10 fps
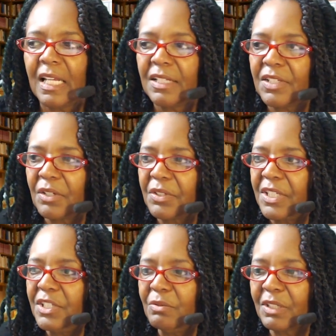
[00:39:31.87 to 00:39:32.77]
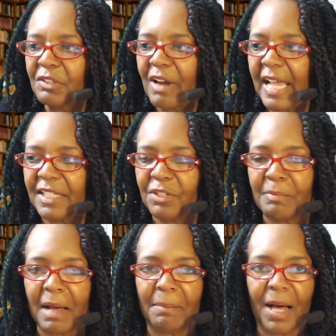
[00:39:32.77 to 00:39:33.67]
So then she went crying to
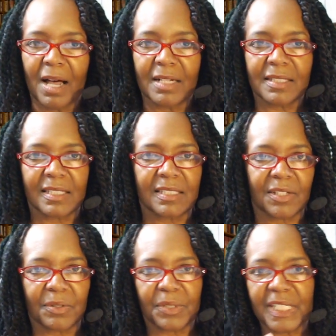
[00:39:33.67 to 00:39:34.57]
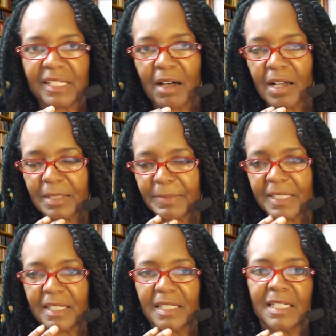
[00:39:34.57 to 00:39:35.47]
my boss. And so he calls me
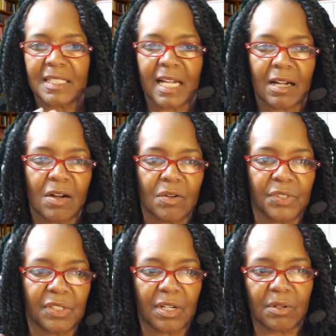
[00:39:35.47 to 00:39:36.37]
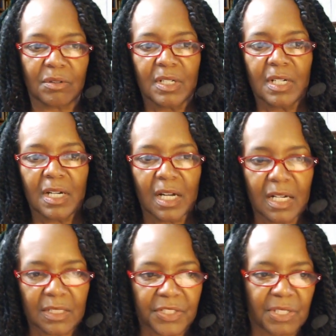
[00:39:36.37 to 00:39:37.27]
in there and he's like, oh, you know,
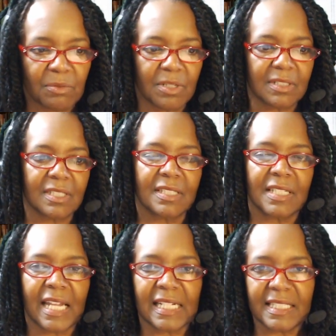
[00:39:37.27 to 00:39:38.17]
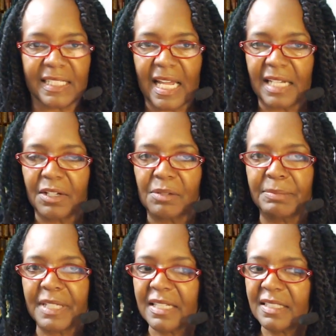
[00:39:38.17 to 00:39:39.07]
uh, she wants this and that. I said, yeah, I know,
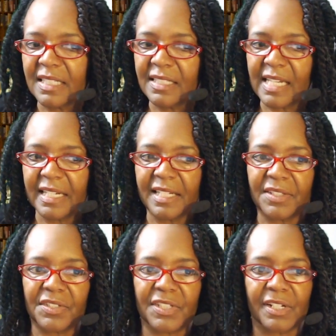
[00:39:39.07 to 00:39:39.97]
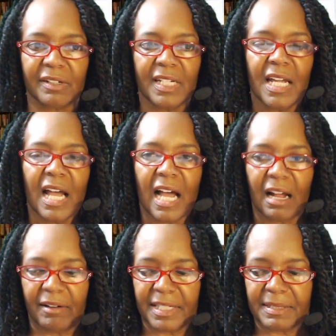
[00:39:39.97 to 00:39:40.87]
but that's, that's not necessary.
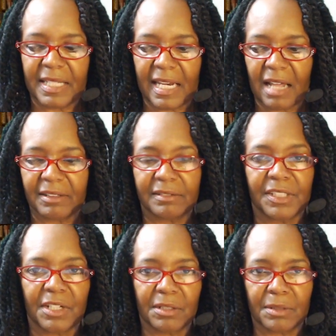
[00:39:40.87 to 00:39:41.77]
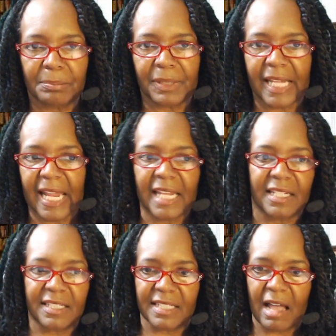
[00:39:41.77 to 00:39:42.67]
I already set out, you know, a plan.
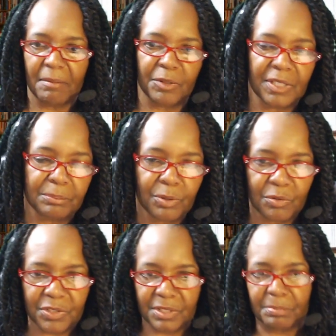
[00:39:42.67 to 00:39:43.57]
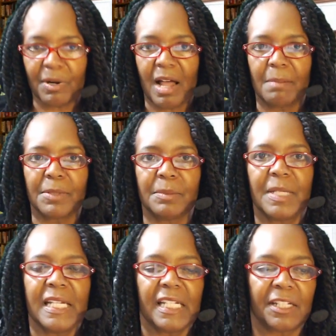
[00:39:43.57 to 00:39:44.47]
This is how I'm going to approach the problem.
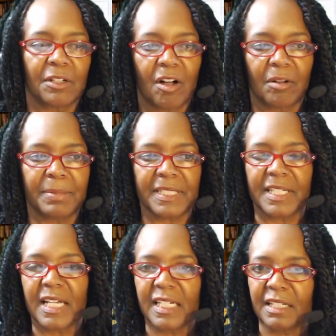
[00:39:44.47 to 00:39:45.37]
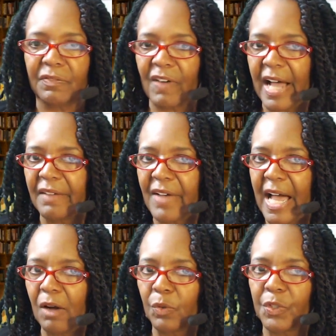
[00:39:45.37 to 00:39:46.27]
It'll all be done in five
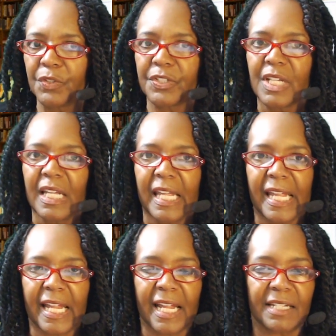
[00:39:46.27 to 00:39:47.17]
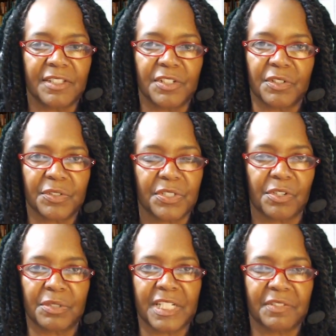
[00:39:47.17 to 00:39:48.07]
hours, and you know, there's
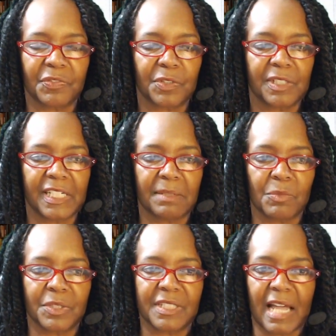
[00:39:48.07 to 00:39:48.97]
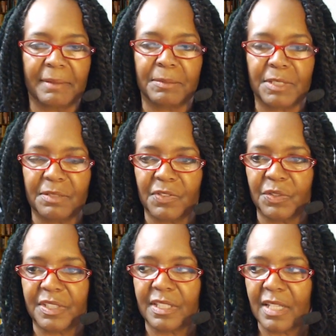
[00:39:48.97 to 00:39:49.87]
no need for any more time to be
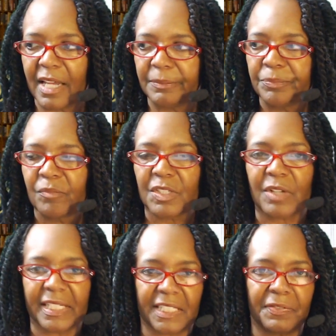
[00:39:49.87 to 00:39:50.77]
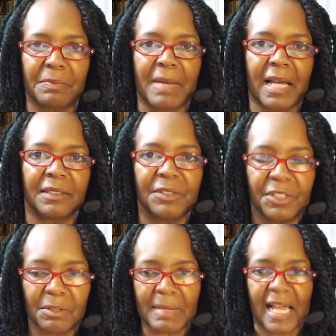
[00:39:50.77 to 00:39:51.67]
devoted to that. So I give him my,
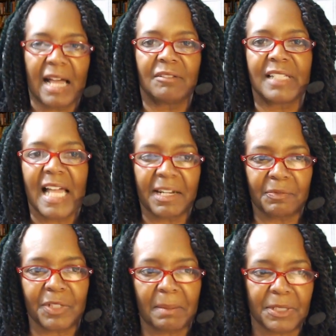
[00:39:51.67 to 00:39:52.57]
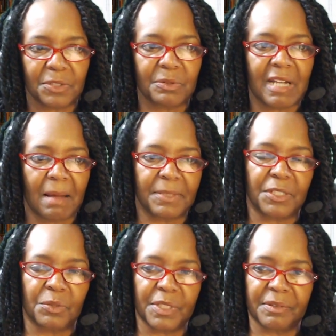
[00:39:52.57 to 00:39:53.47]
you know, my outline of what I'm gonna do and how I'm gonna
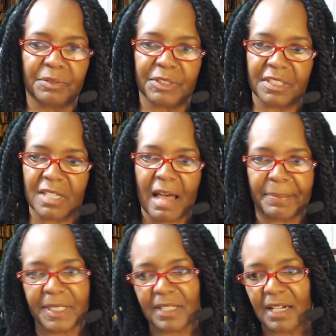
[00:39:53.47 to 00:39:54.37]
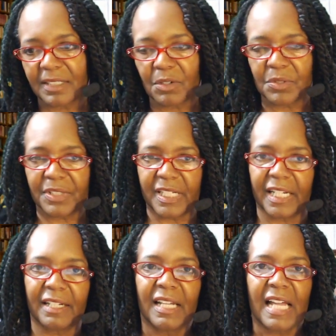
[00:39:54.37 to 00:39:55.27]
do it and what the topics are and the whole
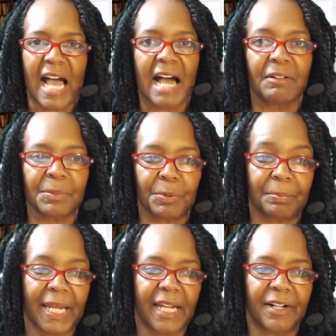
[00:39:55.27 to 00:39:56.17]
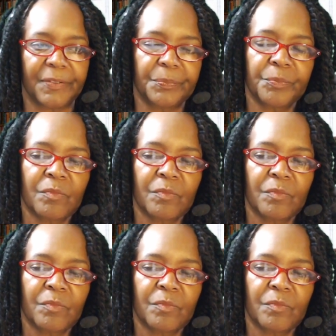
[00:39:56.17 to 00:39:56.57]
thing. I was prepared.